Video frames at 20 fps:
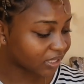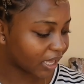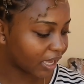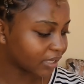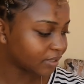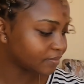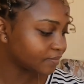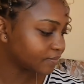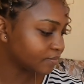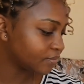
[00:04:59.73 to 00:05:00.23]
that,
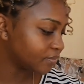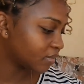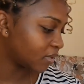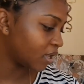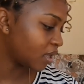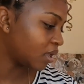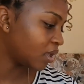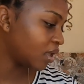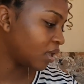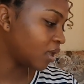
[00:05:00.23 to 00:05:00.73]

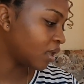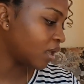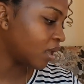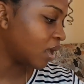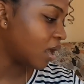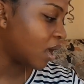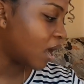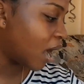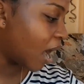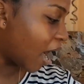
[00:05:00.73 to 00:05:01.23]

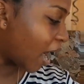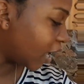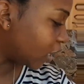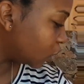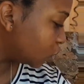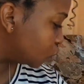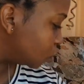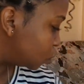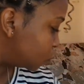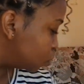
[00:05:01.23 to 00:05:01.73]
I
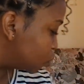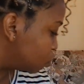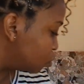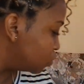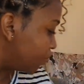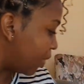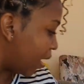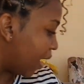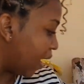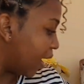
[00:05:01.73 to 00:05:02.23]
do
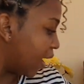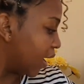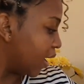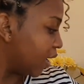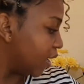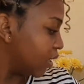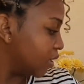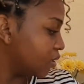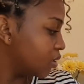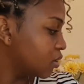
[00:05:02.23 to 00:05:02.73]

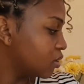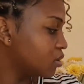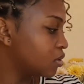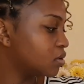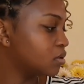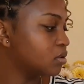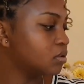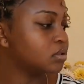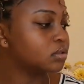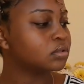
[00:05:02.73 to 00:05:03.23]
my,
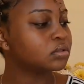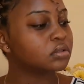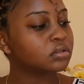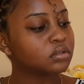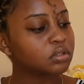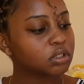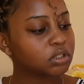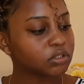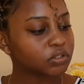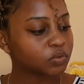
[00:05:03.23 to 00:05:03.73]

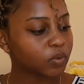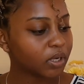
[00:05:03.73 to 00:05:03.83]
this